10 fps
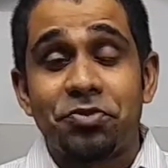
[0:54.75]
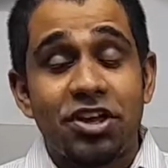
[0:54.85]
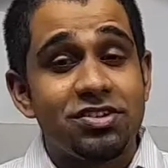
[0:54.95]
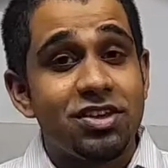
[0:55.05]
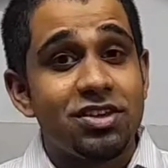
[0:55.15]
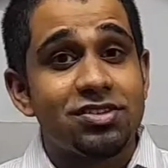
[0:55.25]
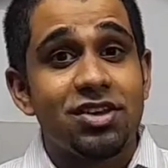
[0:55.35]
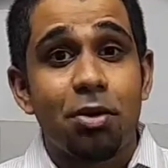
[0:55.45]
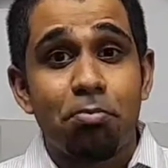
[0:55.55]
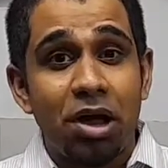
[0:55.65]
It is
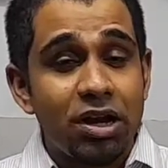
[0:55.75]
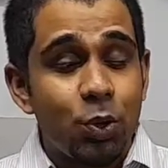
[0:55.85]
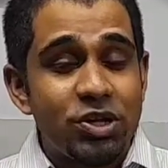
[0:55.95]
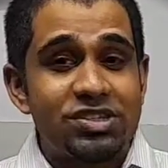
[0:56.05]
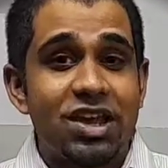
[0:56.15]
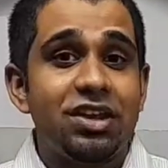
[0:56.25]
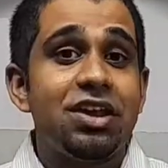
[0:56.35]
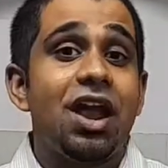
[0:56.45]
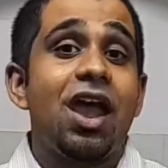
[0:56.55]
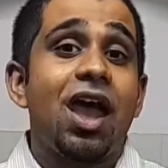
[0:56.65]
a bulgur wheat
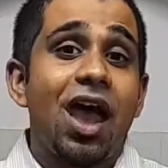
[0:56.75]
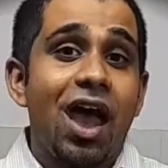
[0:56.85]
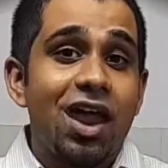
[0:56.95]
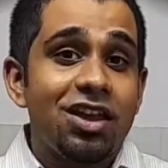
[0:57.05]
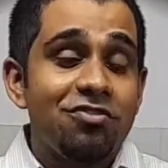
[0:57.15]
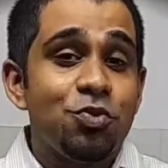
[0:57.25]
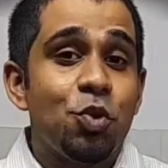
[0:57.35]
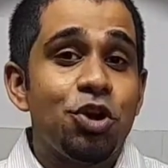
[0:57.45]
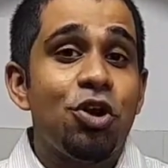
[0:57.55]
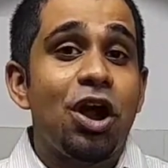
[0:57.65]
salad. And if you
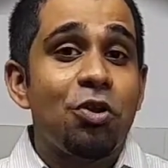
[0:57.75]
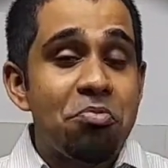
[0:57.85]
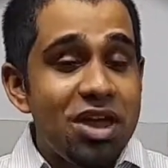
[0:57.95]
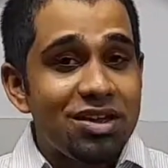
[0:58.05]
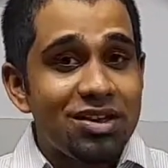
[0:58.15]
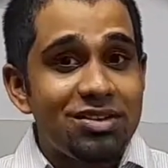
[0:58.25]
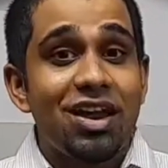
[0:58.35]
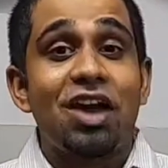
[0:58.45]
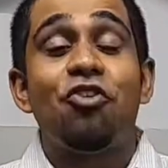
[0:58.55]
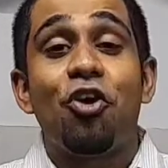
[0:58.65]
want to know how to make it,
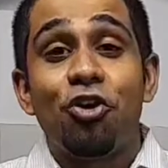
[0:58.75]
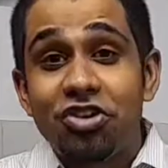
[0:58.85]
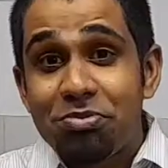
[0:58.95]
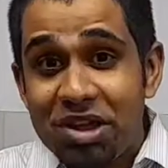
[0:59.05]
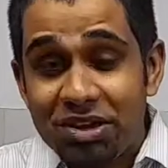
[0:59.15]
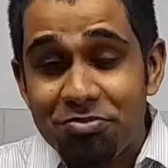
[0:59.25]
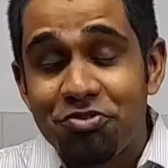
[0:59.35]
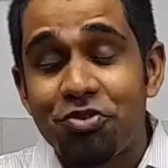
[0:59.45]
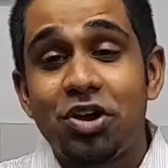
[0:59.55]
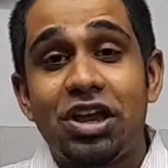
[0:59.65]
I've already made it
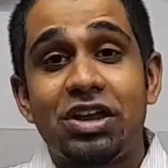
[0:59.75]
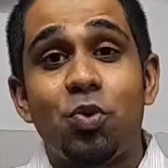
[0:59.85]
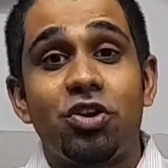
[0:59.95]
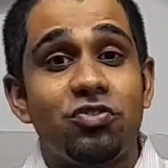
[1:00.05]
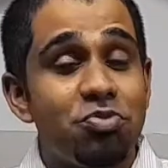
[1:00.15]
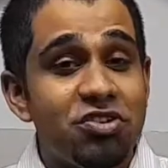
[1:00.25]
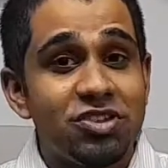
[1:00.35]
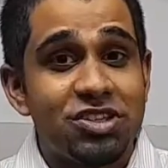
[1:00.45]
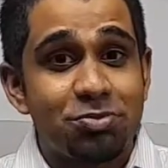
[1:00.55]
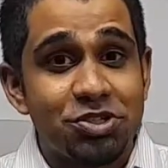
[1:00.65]
before in one of the
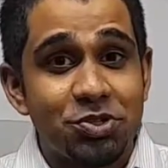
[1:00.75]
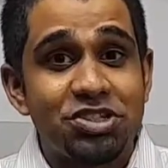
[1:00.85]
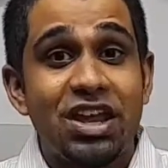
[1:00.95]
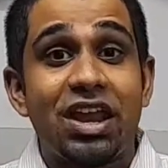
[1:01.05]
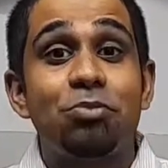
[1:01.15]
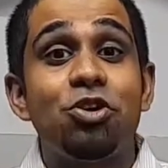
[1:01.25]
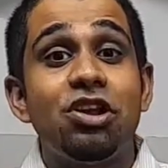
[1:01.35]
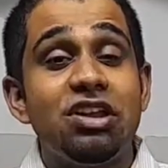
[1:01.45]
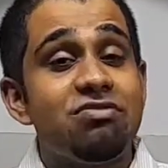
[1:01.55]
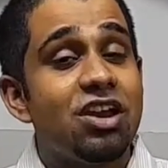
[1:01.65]
previous episodes, and I'm going to
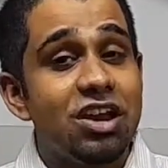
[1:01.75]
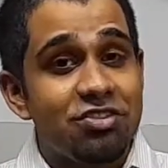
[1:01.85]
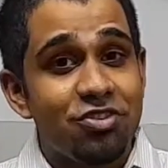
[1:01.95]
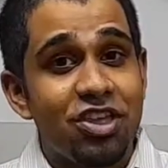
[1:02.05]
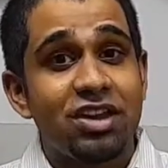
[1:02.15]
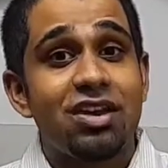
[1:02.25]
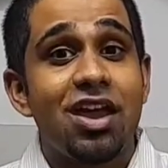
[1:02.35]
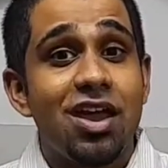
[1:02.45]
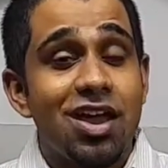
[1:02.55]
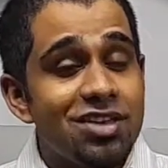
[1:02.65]
leave a link for that
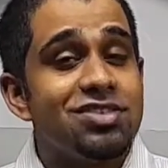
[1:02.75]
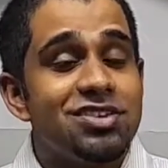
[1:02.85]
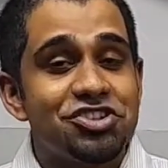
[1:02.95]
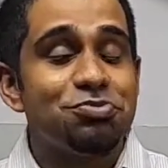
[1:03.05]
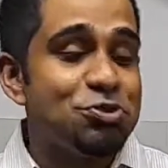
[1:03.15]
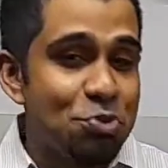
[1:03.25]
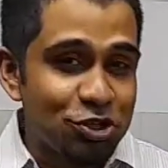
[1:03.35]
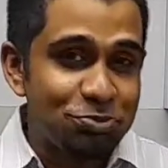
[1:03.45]
in the description box